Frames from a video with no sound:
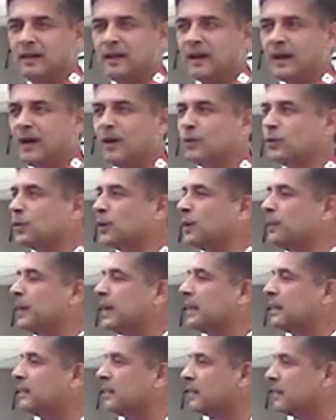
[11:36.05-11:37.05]
How to
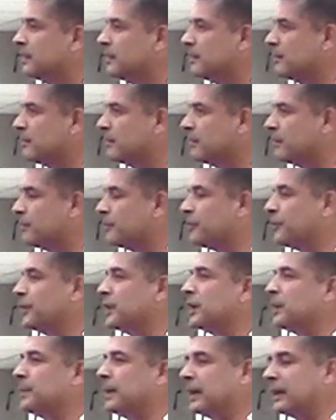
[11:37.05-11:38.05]
remain
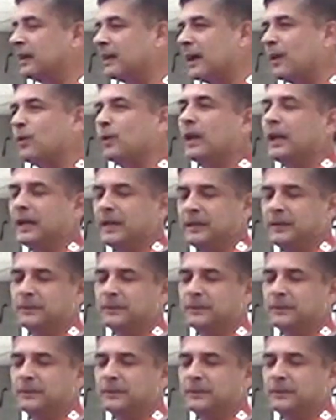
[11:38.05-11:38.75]
firm and grounded.